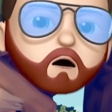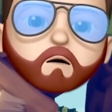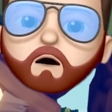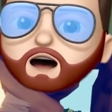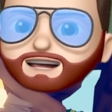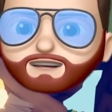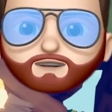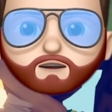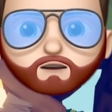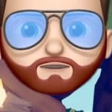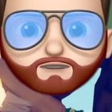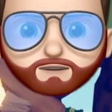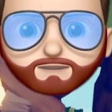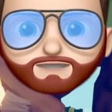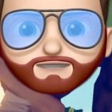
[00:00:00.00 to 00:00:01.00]
White and gold's
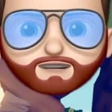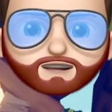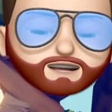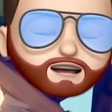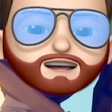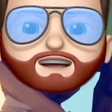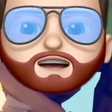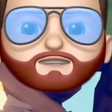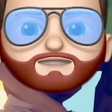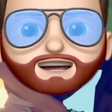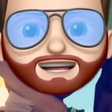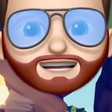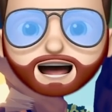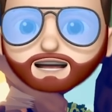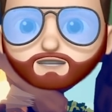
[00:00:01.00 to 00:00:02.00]
always good. Gives
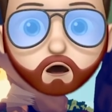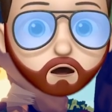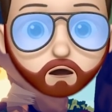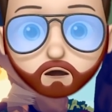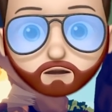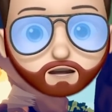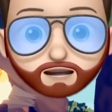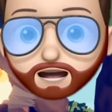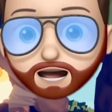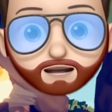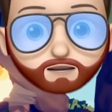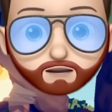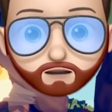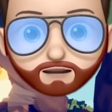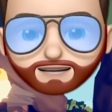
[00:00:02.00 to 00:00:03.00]
that nice holy kind
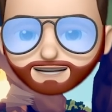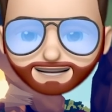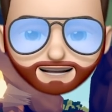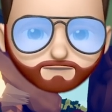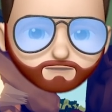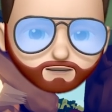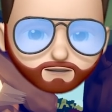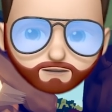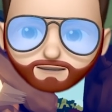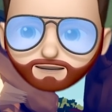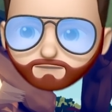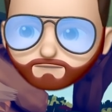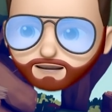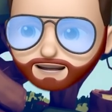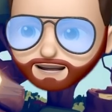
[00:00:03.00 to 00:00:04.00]
of look, if you know what I
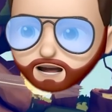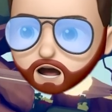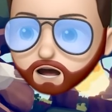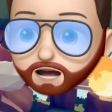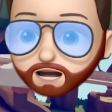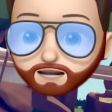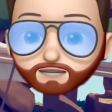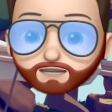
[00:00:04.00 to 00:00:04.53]
mean. He's